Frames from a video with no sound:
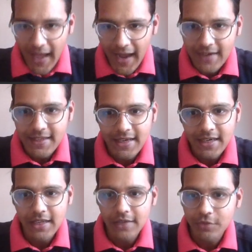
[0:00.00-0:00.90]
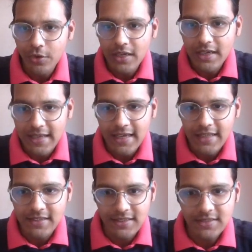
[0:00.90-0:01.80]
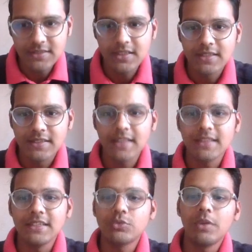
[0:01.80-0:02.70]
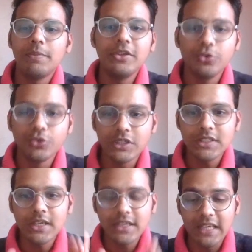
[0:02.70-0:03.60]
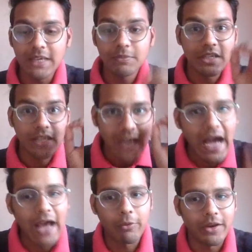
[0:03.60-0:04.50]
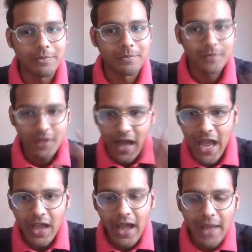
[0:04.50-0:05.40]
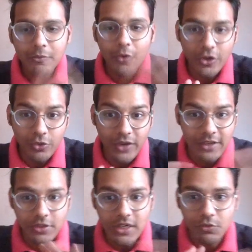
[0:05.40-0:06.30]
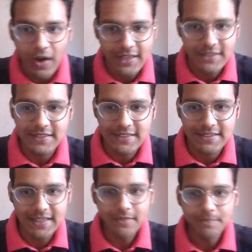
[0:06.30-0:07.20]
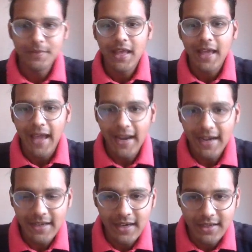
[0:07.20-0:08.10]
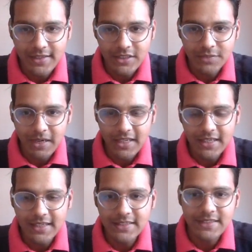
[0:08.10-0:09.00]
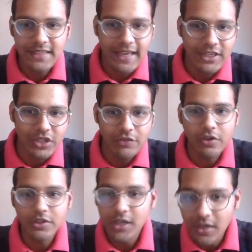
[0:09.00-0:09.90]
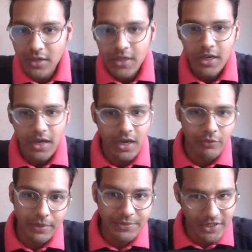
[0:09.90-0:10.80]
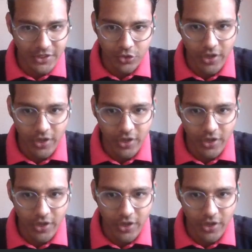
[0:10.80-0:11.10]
And then if you will click this, then this will be using the DeepThink R1. I am going to tell you that what is this thing, and this button is actually for the web search.